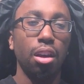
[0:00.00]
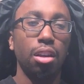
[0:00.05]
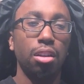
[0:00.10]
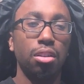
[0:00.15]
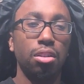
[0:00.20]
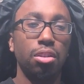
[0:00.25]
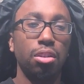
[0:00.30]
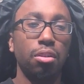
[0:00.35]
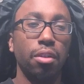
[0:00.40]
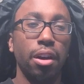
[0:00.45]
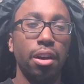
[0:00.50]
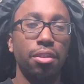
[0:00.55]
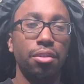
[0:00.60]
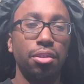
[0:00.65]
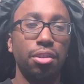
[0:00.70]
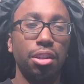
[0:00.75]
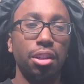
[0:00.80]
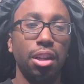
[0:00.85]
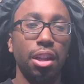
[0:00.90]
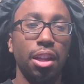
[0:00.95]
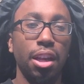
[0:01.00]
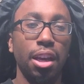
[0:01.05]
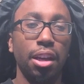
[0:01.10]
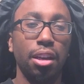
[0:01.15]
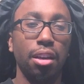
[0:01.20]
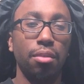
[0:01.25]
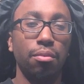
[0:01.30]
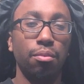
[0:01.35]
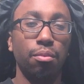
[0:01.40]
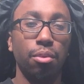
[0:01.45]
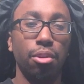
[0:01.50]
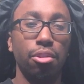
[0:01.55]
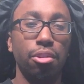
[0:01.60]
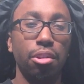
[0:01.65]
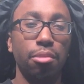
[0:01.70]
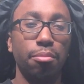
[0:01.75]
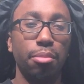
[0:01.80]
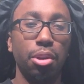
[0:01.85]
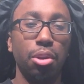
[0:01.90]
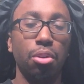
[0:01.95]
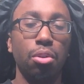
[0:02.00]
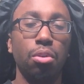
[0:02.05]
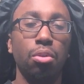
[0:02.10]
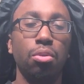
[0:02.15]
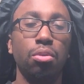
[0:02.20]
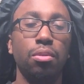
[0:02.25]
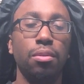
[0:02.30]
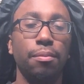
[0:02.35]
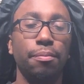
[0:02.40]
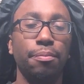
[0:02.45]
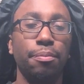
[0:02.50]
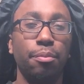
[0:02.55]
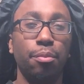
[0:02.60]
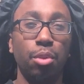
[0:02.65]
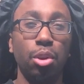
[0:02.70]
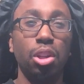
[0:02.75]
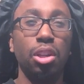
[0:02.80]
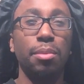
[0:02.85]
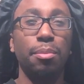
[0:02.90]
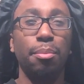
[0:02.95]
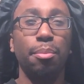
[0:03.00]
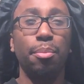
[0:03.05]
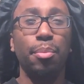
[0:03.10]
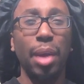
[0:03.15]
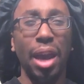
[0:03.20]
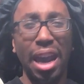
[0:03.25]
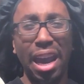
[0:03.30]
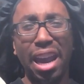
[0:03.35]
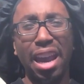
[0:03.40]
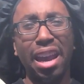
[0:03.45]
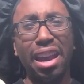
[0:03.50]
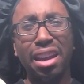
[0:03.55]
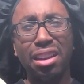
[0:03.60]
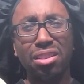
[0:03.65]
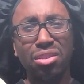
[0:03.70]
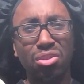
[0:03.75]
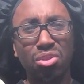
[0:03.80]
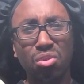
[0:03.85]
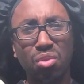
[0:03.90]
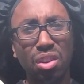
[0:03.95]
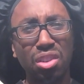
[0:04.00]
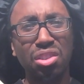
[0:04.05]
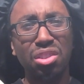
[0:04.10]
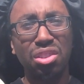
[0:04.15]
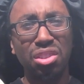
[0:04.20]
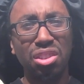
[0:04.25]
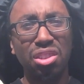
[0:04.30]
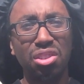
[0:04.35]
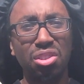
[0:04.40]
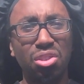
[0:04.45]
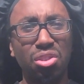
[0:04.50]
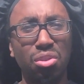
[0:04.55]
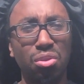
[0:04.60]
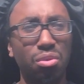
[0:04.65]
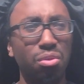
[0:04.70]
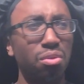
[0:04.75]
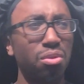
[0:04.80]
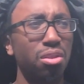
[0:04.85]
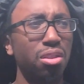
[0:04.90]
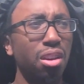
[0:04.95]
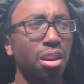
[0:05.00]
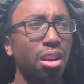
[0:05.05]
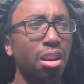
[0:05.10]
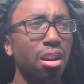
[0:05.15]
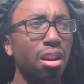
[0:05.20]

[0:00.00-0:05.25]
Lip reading: and so I understand that that can really build really bad trust issues.